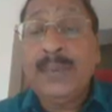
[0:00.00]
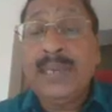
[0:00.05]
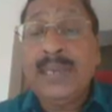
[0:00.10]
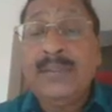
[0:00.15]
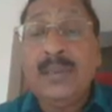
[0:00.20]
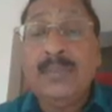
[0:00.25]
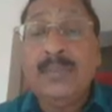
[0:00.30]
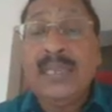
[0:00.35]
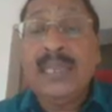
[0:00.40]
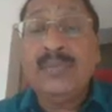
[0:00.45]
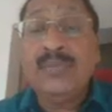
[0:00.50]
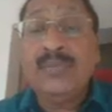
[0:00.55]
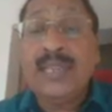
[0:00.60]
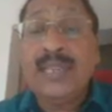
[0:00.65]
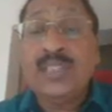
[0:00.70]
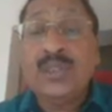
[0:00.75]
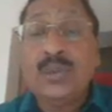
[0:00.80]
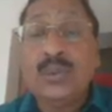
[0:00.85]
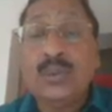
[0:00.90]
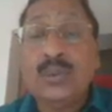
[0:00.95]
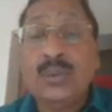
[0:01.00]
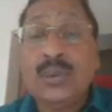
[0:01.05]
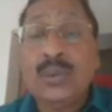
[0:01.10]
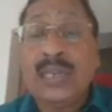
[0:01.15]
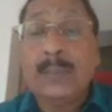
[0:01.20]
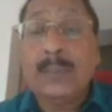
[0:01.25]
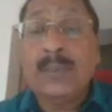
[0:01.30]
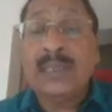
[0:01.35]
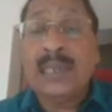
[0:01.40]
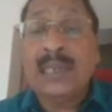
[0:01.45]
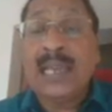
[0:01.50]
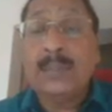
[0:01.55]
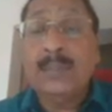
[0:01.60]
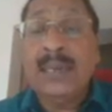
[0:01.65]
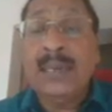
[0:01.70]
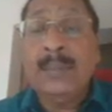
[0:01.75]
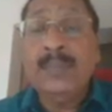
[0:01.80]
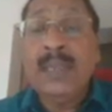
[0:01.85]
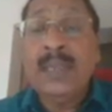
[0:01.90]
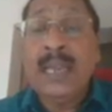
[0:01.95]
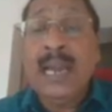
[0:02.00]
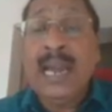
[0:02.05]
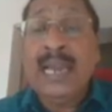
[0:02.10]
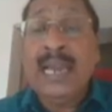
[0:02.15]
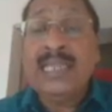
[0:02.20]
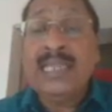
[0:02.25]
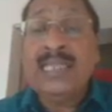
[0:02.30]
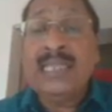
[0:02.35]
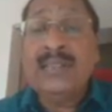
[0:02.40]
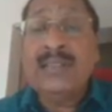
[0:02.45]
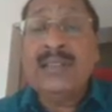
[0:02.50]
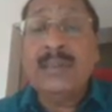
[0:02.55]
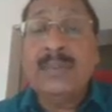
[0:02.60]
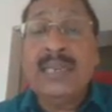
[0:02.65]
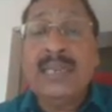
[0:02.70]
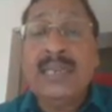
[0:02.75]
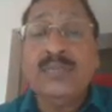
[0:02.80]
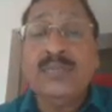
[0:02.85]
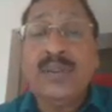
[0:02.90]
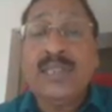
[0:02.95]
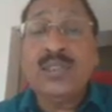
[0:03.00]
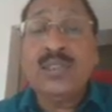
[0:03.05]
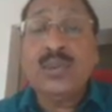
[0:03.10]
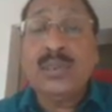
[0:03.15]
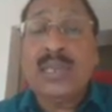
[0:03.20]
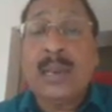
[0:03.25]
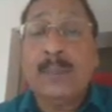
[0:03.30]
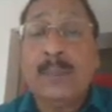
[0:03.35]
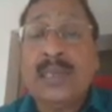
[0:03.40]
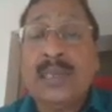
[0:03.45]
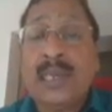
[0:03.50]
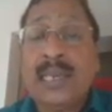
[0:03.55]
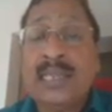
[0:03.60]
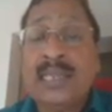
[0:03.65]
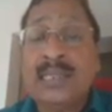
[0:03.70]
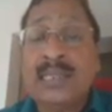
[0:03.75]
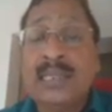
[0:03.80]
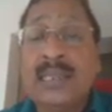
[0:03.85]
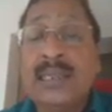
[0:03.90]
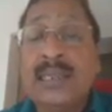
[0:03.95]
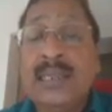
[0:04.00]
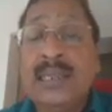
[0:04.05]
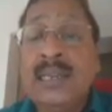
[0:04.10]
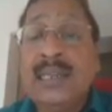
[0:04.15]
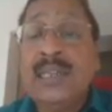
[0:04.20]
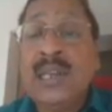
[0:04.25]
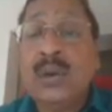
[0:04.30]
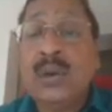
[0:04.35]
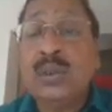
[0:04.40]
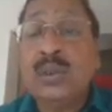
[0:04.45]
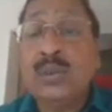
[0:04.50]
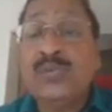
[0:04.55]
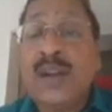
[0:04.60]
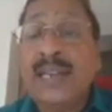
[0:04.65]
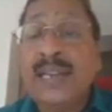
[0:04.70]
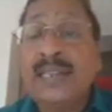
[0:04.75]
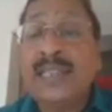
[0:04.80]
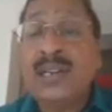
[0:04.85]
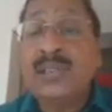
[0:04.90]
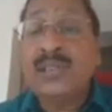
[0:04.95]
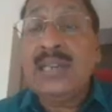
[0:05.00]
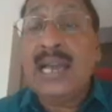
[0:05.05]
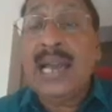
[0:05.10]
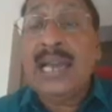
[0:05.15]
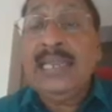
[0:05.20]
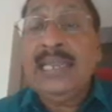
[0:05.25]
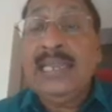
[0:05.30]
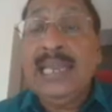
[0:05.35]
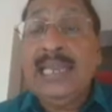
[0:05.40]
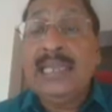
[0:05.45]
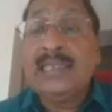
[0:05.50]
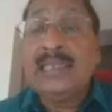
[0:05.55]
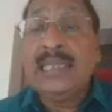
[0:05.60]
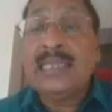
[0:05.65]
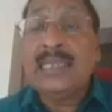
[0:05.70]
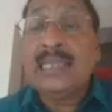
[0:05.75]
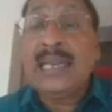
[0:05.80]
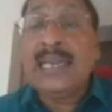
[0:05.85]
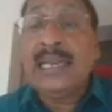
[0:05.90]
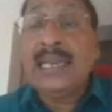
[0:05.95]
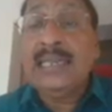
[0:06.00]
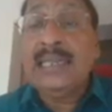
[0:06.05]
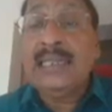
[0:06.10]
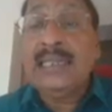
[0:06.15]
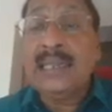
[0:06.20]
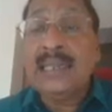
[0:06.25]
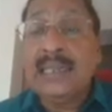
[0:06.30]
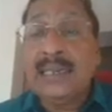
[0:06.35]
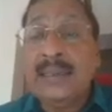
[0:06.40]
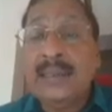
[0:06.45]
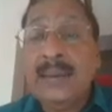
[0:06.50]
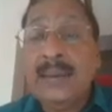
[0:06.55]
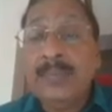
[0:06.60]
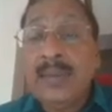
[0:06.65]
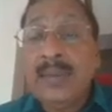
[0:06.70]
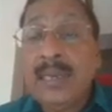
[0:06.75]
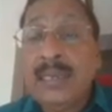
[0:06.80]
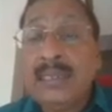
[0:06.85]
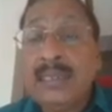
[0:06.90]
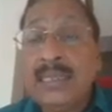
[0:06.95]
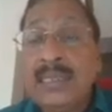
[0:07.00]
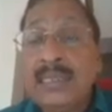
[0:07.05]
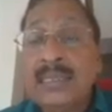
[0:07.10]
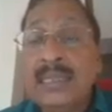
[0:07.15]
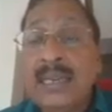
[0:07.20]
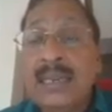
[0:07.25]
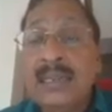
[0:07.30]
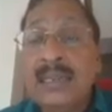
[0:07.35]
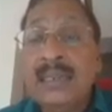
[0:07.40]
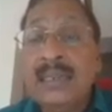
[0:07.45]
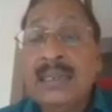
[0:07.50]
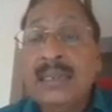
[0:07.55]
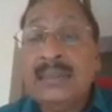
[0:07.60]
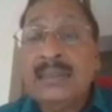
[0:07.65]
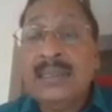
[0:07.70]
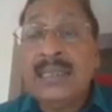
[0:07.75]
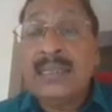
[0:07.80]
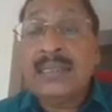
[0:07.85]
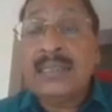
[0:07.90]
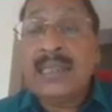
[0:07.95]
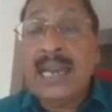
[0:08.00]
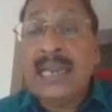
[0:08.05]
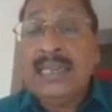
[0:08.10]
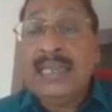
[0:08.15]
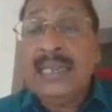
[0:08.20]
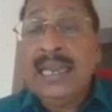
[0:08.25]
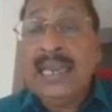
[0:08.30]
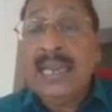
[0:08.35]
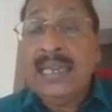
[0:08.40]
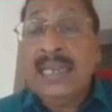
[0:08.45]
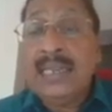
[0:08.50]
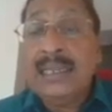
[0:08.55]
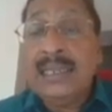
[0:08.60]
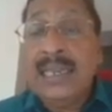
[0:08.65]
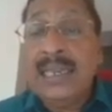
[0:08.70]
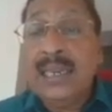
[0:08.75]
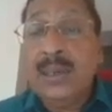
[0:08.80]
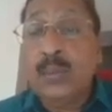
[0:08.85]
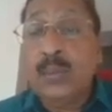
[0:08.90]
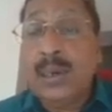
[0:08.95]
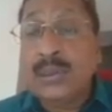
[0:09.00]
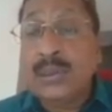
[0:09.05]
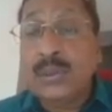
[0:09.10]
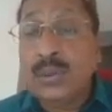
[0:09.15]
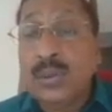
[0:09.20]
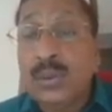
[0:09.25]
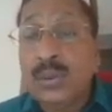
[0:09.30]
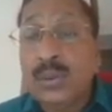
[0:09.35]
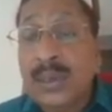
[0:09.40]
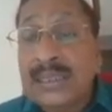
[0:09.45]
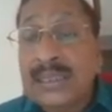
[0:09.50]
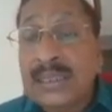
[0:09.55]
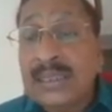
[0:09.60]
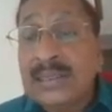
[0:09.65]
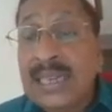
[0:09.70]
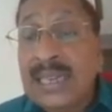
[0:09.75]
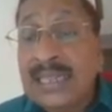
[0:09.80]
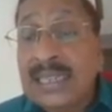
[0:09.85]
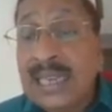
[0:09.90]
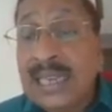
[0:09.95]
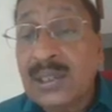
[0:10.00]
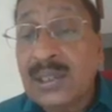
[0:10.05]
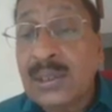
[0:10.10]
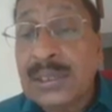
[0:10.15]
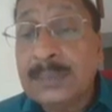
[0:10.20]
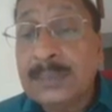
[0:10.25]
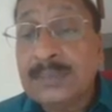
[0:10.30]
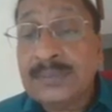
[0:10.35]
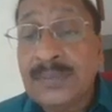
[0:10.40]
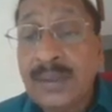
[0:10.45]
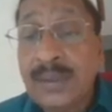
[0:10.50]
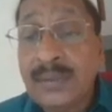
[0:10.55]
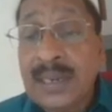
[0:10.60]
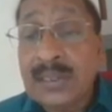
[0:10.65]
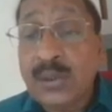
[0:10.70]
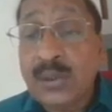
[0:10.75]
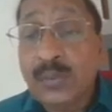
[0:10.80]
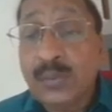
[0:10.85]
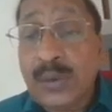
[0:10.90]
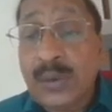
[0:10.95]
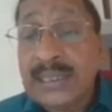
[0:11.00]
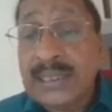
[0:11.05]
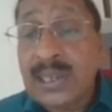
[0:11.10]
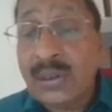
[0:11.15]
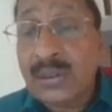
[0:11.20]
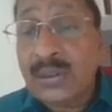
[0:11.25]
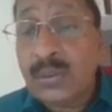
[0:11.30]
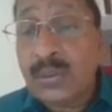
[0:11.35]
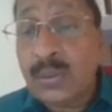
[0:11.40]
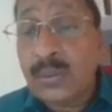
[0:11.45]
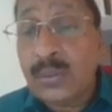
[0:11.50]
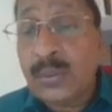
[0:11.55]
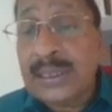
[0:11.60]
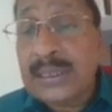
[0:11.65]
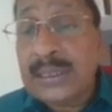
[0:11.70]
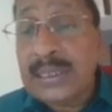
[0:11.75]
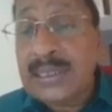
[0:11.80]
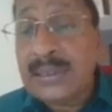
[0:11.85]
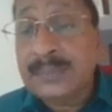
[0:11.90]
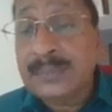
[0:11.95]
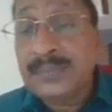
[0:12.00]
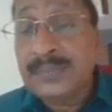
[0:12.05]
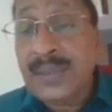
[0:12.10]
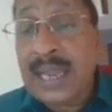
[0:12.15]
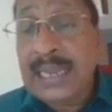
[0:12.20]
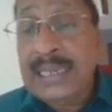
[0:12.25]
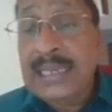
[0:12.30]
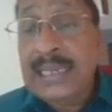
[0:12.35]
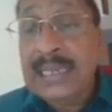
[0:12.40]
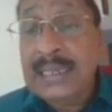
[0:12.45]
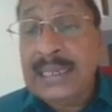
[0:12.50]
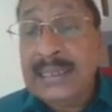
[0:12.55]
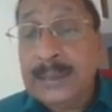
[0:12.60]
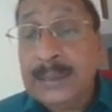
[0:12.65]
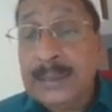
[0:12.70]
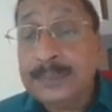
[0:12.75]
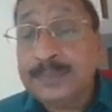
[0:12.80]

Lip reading: will be in phase to capital IB, IC will be in phase to capital IC. Now, to find out IA, this current here, it is this IA equal to, what is that IA? We have to find out what is IAD.